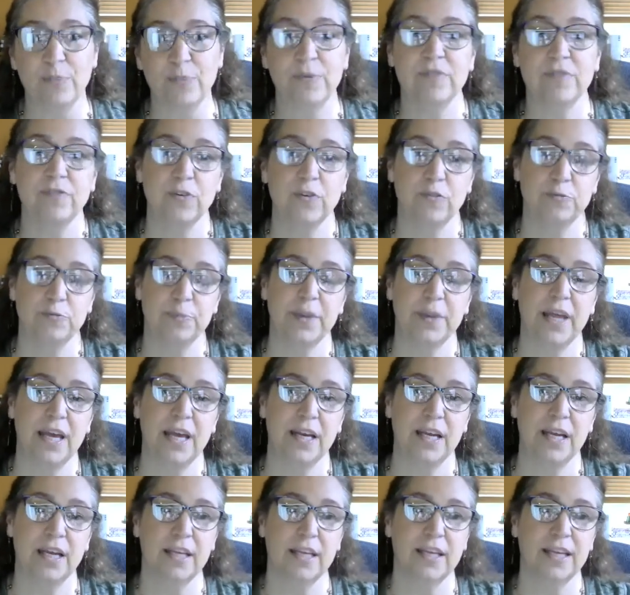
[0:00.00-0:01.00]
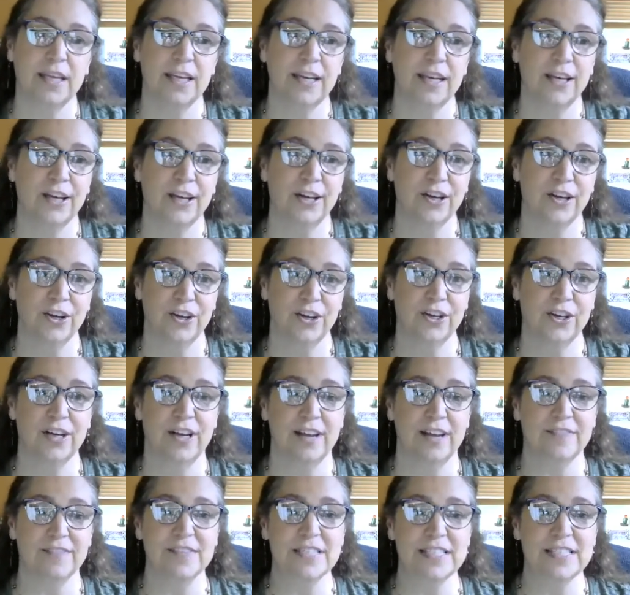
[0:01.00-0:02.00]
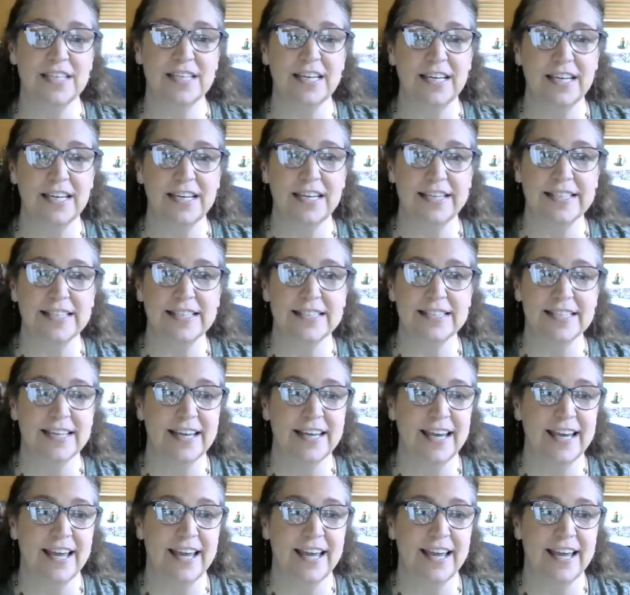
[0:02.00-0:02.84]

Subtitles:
But if you've planted good enough seeds